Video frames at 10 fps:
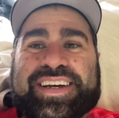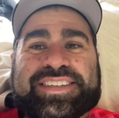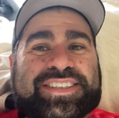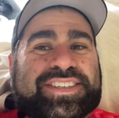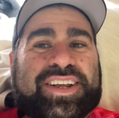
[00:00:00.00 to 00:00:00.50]

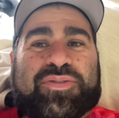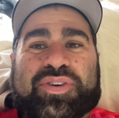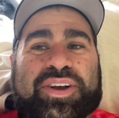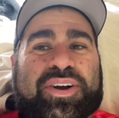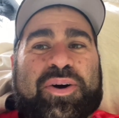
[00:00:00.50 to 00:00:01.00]
Just got to
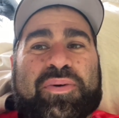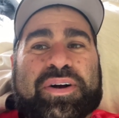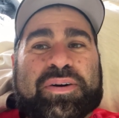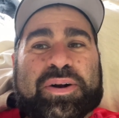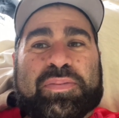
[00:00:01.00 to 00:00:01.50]
figure out
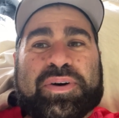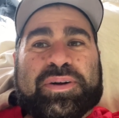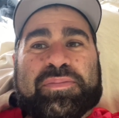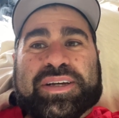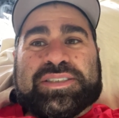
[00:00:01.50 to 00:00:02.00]
where I'm going to put
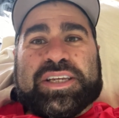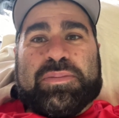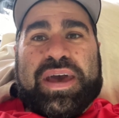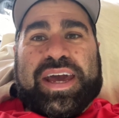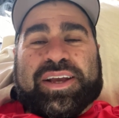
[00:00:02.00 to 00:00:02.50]
my ski
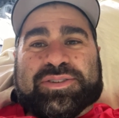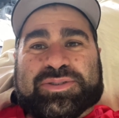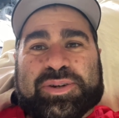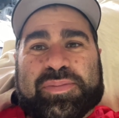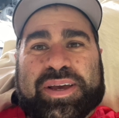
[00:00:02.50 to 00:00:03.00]
bag. It's
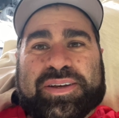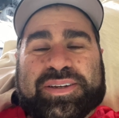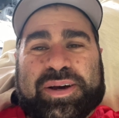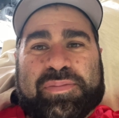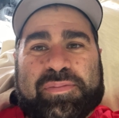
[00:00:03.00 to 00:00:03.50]

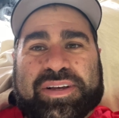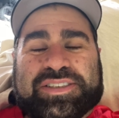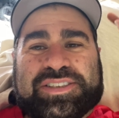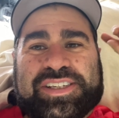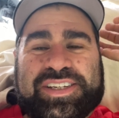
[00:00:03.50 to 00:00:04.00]
up in my
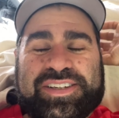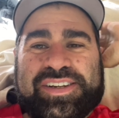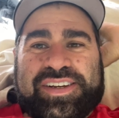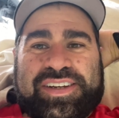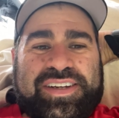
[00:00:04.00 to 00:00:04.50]
seat.
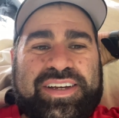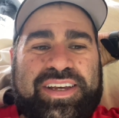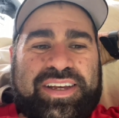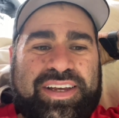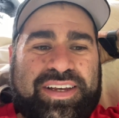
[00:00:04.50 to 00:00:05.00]

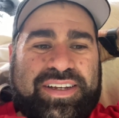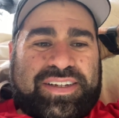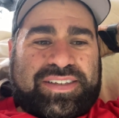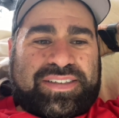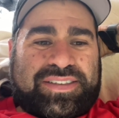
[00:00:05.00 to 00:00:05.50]

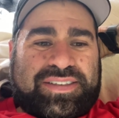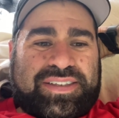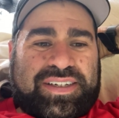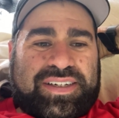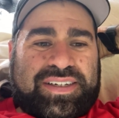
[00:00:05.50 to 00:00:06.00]
And
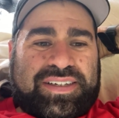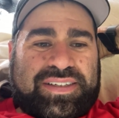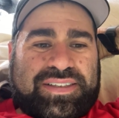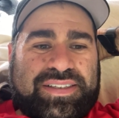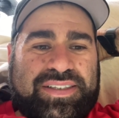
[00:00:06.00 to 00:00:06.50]

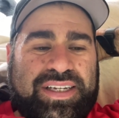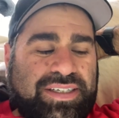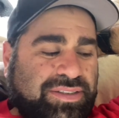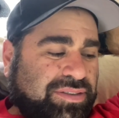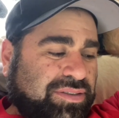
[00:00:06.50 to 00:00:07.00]
that
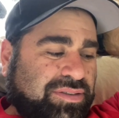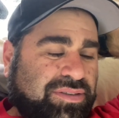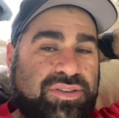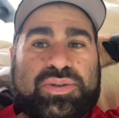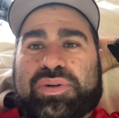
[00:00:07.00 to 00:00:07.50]

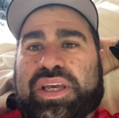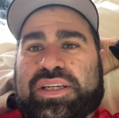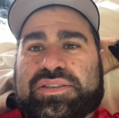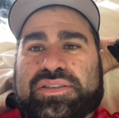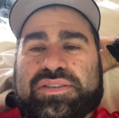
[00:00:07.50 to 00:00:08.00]

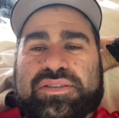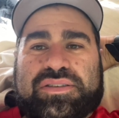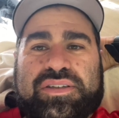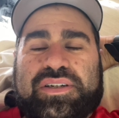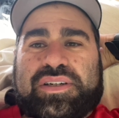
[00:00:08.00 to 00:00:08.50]
suitcases.
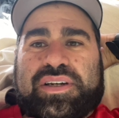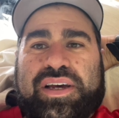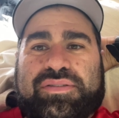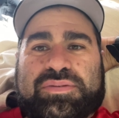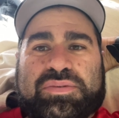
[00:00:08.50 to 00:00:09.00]

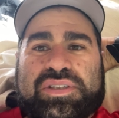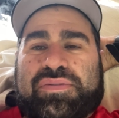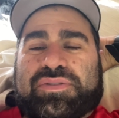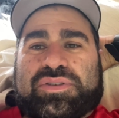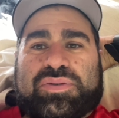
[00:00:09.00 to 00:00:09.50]
I have some
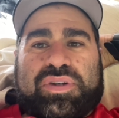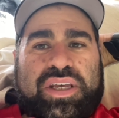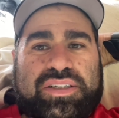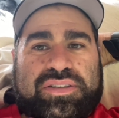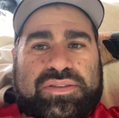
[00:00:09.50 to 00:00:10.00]
stuff in
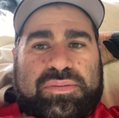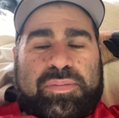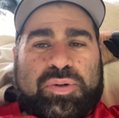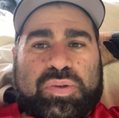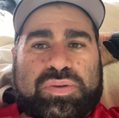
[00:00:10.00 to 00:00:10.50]
suitcases. The
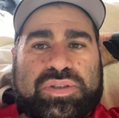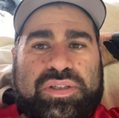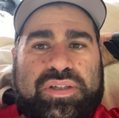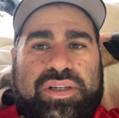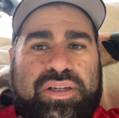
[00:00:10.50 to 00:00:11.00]
boots
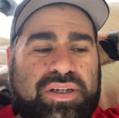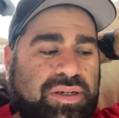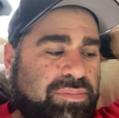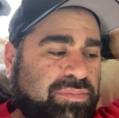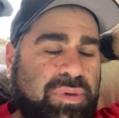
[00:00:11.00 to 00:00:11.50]
and the
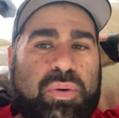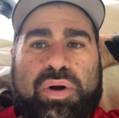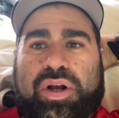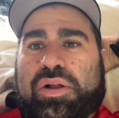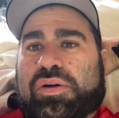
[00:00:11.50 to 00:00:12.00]
my
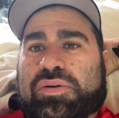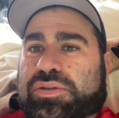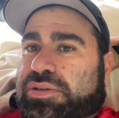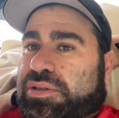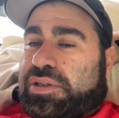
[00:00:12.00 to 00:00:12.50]
work
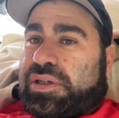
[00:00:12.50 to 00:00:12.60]
clothes.